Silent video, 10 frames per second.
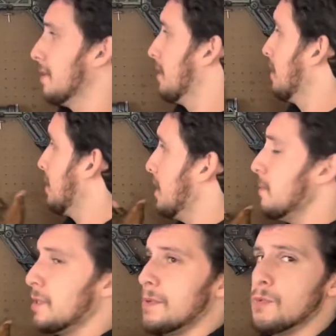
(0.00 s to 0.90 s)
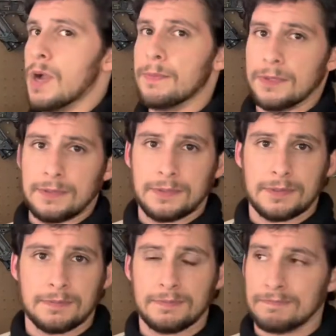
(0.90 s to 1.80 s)
seems to be weapons.
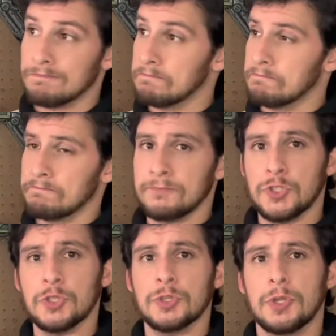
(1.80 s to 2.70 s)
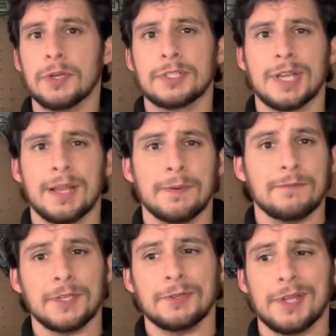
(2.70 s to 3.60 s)
Took a long time to
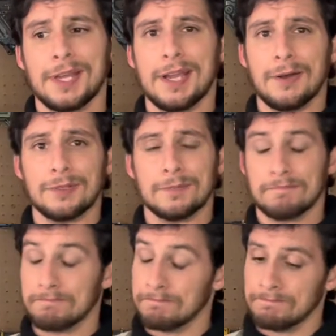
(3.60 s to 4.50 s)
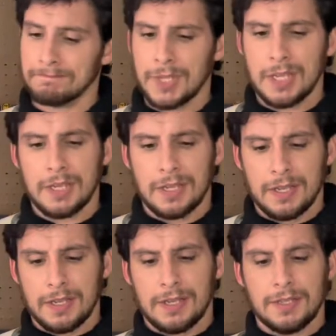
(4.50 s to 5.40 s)
figure that out.
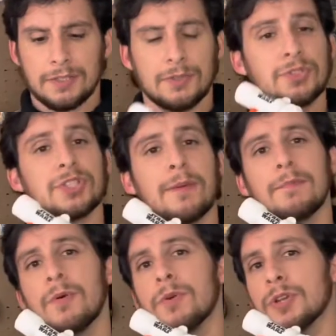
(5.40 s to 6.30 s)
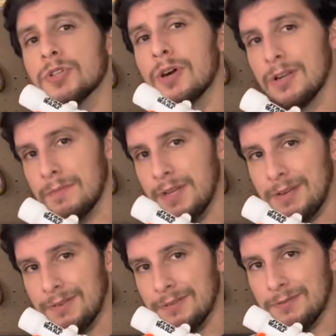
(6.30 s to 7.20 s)
So there's something I want to talk about
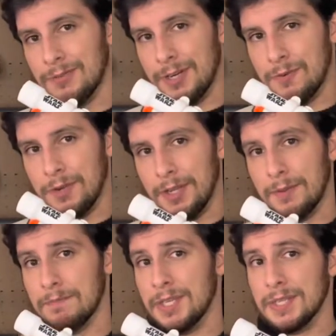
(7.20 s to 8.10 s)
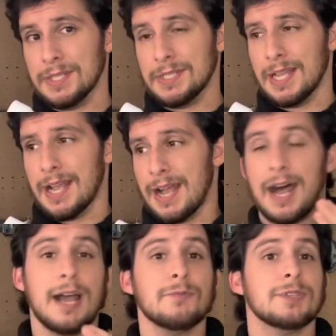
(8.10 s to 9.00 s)
right quick, because I
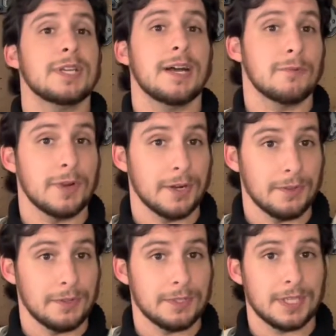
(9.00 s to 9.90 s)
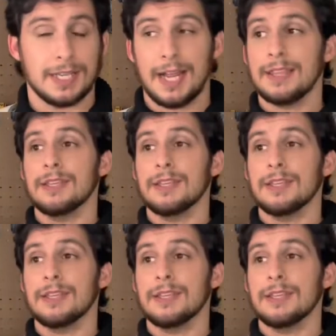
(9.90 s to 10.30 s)
was not aware of this, and I think